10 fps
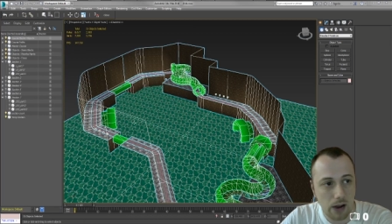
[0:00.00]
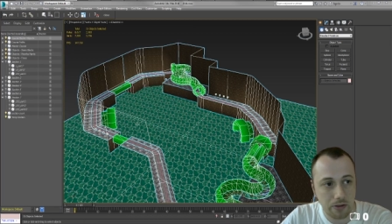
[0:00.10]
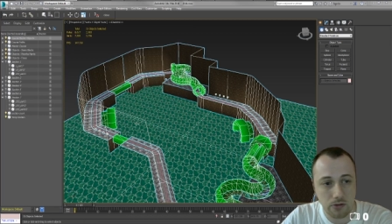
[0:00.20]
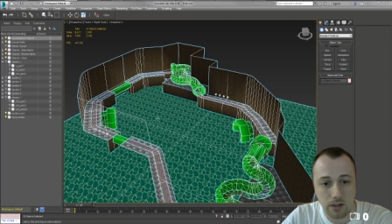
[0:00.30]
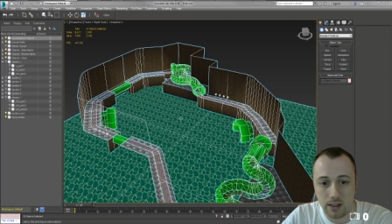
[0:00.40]

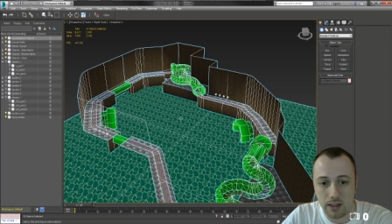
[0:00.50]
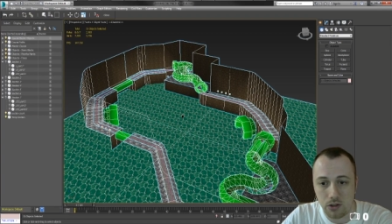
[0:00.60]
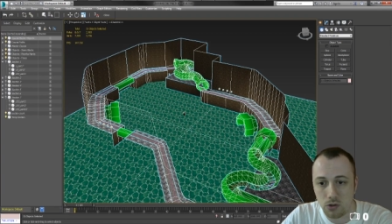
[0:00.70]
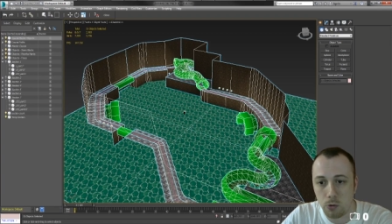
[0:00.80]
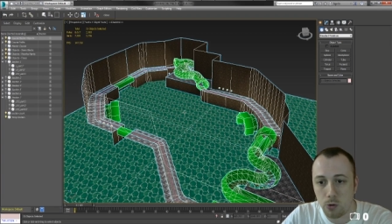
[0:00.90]
using the
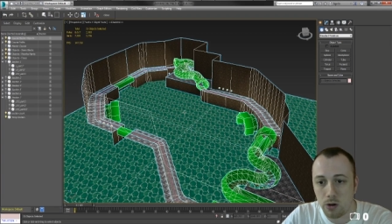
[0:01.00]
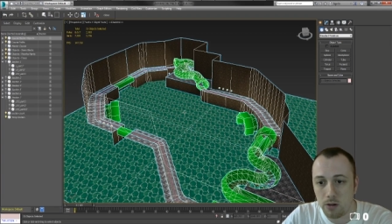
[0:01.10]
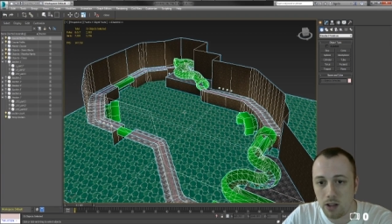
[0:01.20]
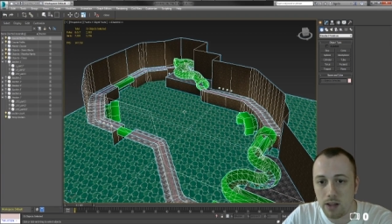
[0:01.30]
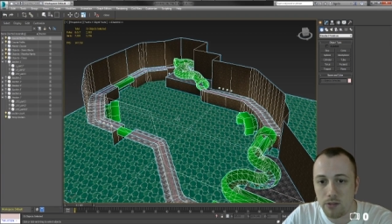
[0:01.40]
sewer
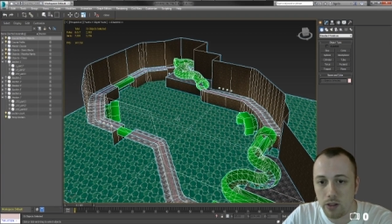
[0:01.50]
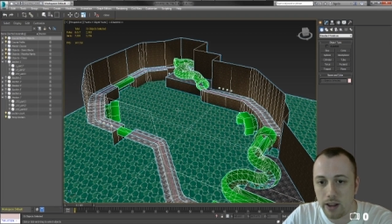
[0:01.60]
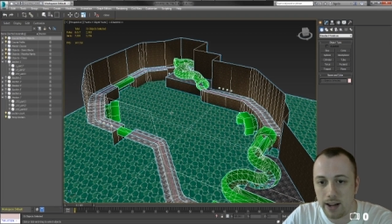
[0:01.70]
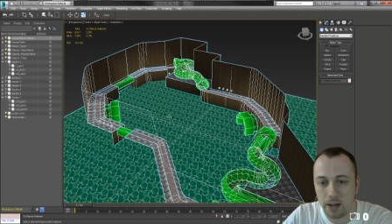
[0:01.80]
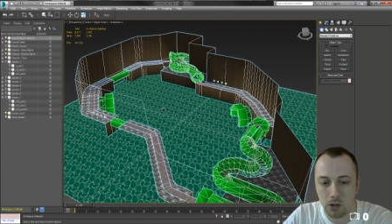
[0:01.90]
level that
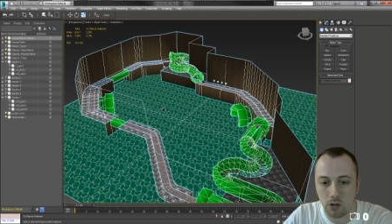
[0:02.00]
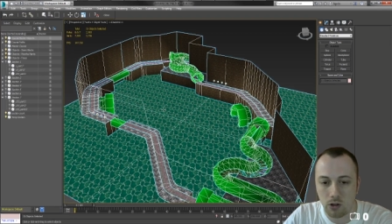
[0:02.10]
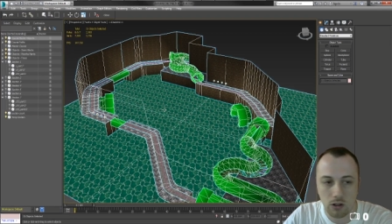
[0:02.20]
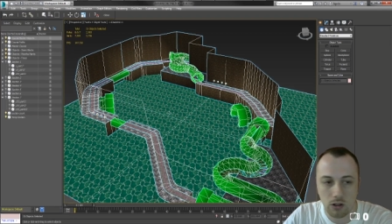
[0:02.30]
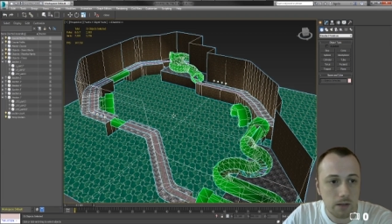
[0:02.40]
I had built
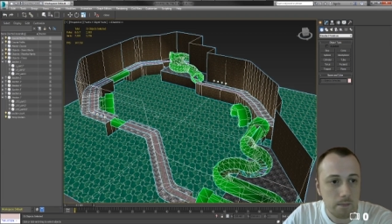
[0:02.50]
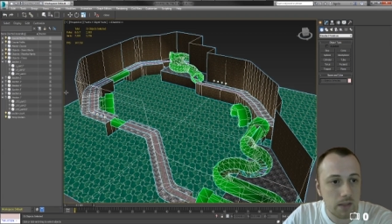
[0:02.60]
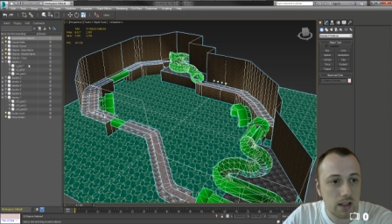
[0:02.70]
earlier.